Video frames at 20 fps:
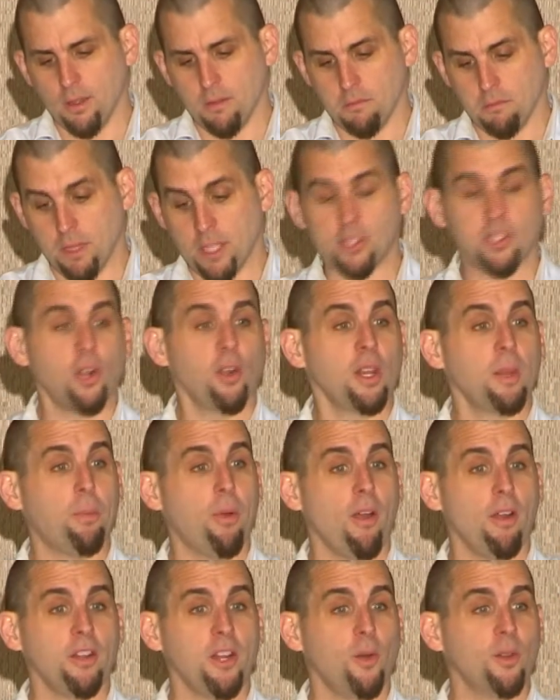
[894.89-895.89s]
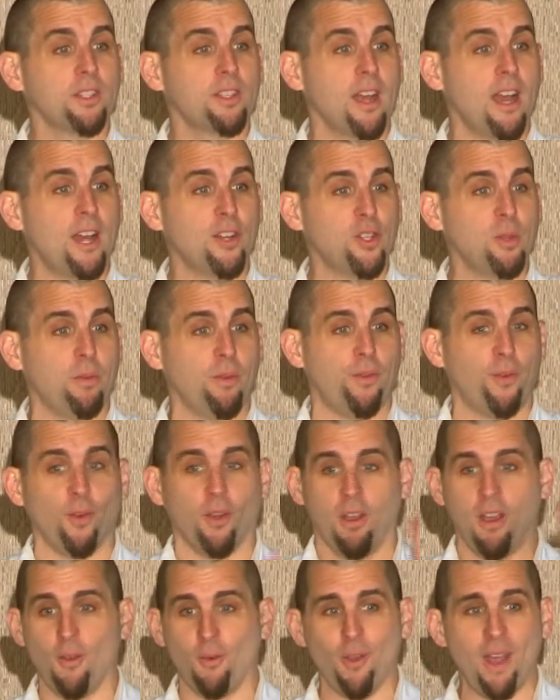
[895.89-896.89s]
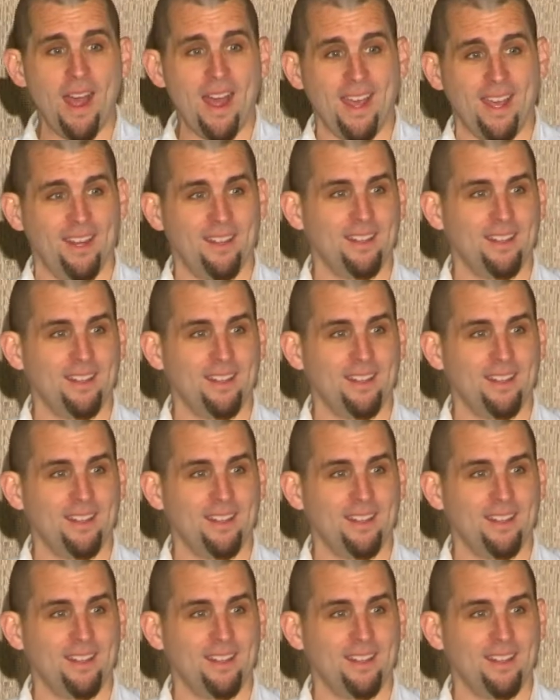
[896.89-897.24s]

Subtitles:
Let's go to the part no one's gone to before. All right.